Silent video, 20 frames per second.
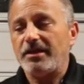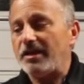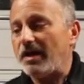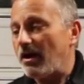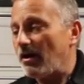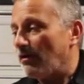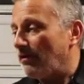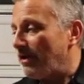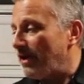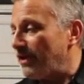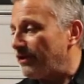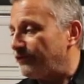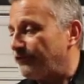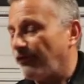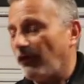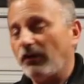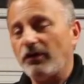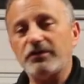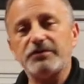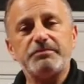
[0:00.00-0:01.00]
Now, as
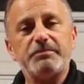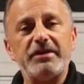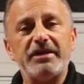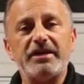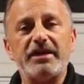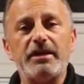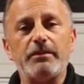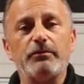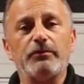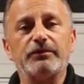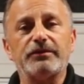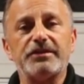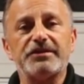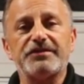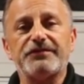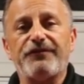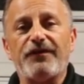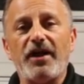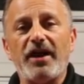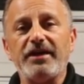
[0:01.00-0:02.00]
far as being able to
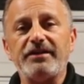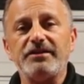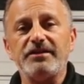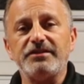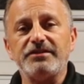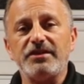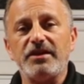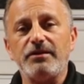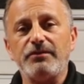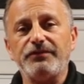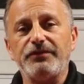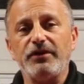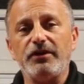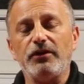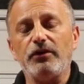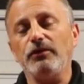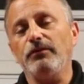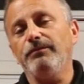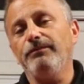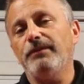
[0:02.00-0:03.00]
find us out
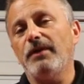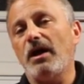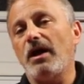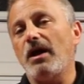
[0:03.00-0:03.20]
there,